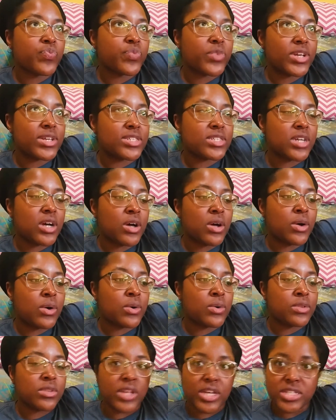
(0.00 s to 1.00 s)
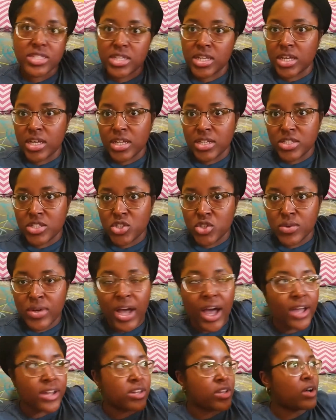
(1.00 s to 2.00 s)
So let's get into it.
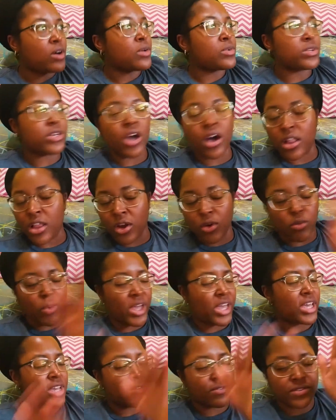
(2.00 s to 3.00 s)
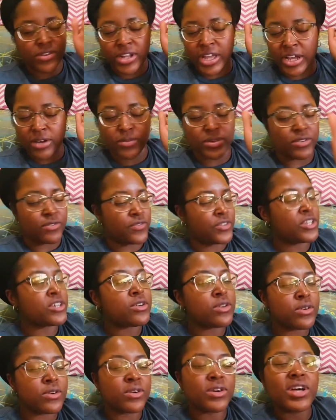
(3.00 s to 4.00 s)
I know y'all are waiting for that
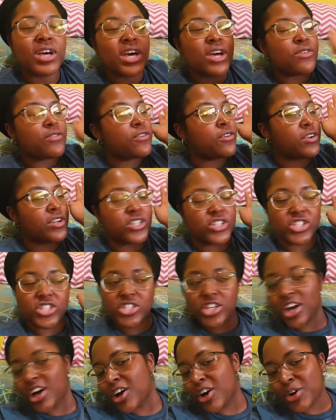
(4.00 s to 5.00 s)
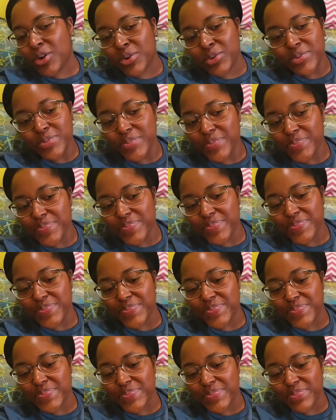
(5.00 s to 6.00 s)
review for the show
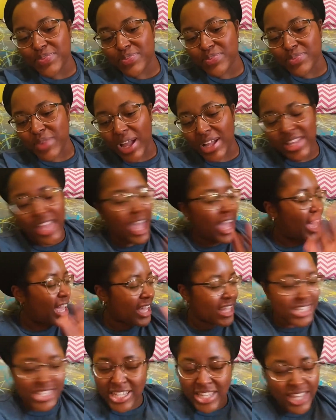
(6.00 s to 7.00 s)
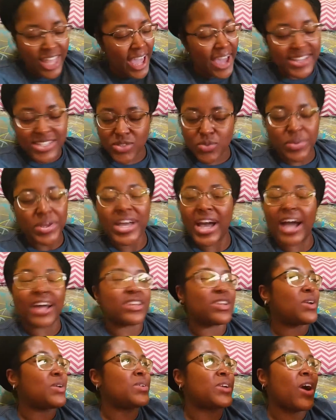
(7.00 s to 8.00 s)
that ended last week. I
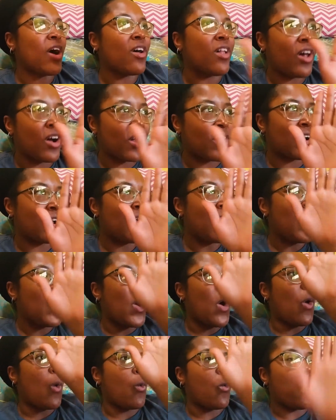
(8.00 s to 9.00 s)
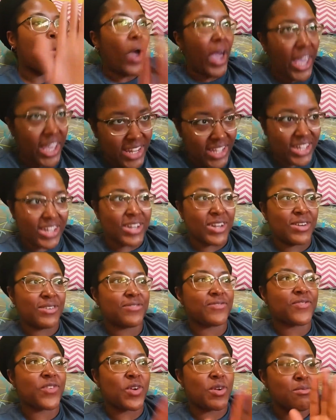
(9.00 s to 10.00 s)
know y'all are waiting
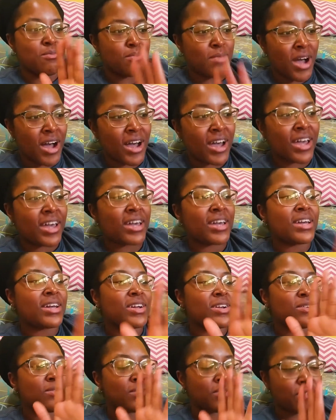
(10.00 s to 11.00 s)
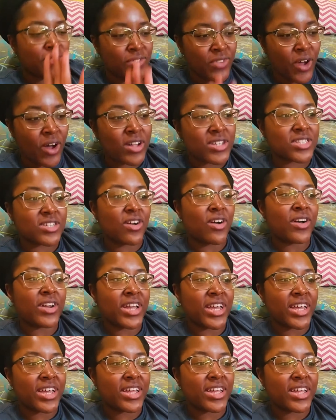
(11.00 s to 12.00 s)
for my thoughts on
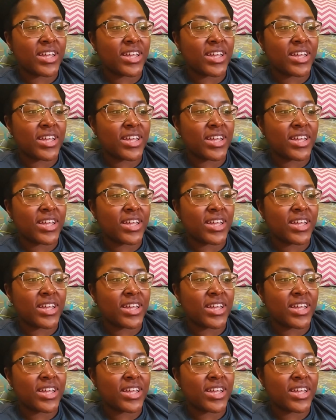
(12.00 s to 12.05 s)
it.